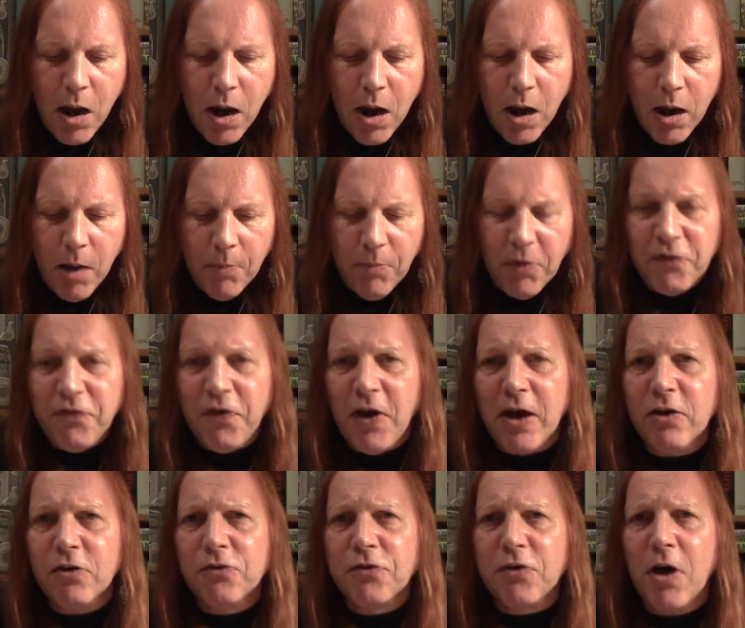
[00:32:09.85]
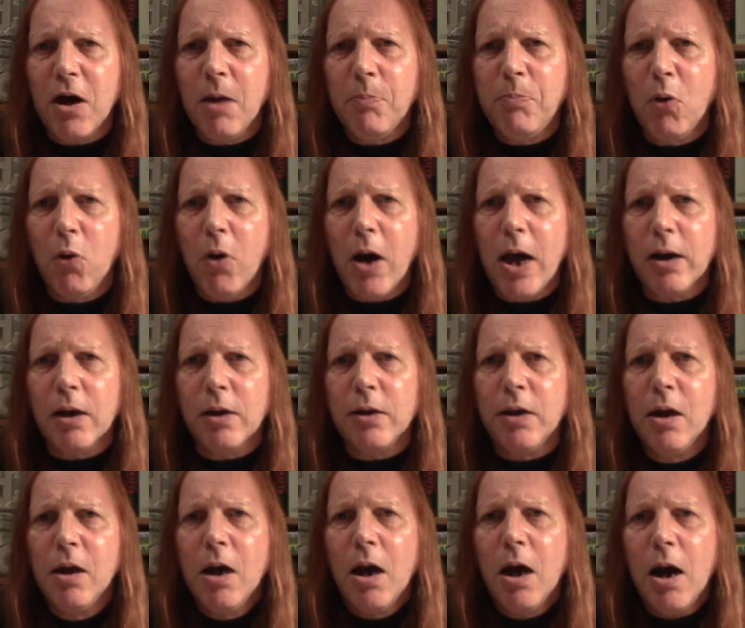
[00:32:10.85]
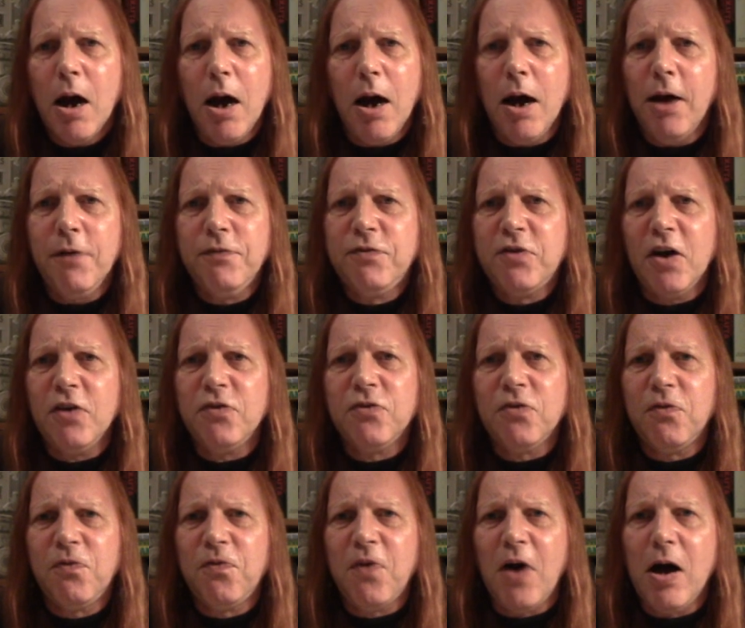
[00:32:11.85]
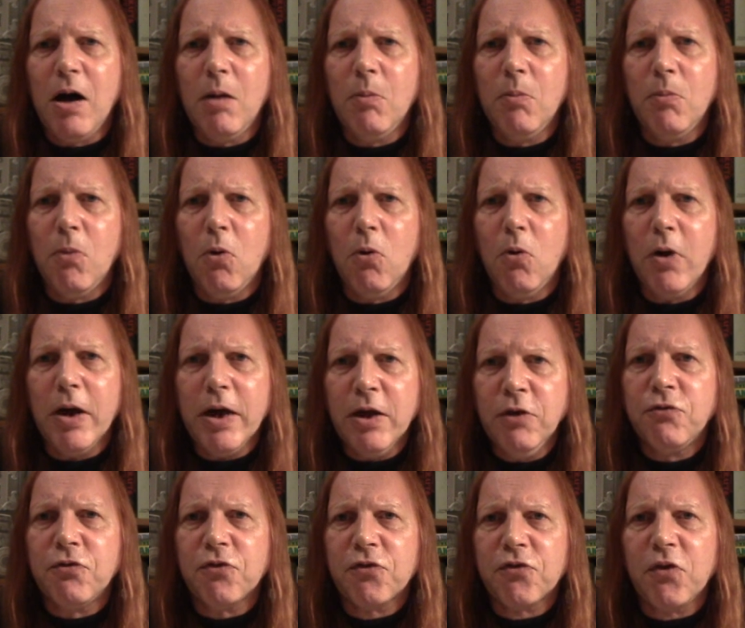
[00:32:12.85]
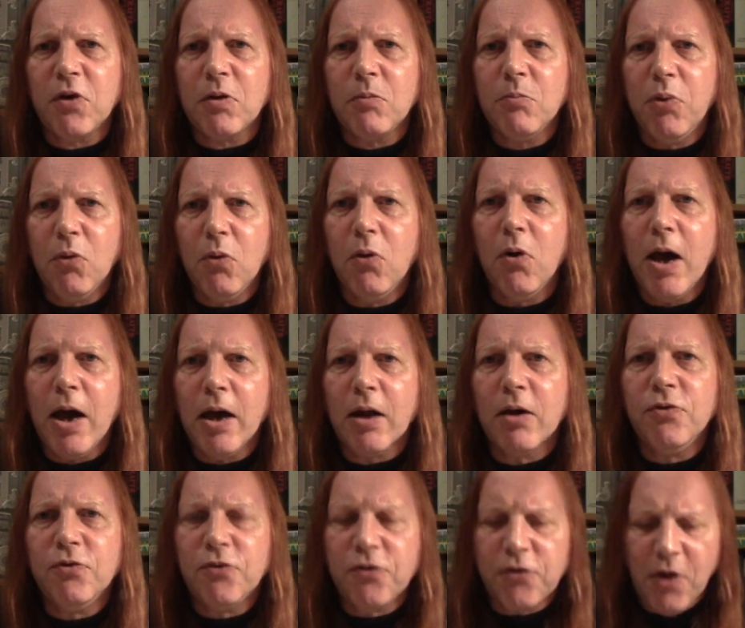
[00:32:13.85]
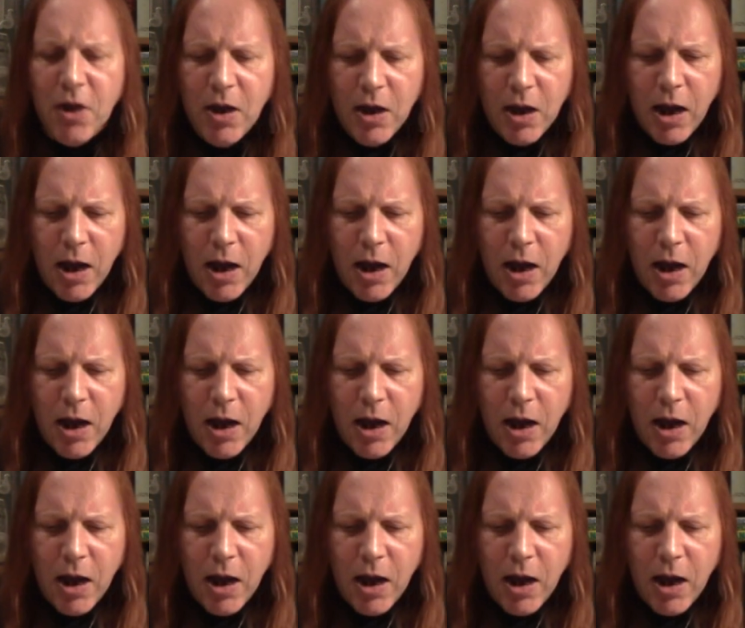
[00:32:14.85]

uh, Macphail's uh, Port Ellen. I've tasted far more interesting Port Ellens.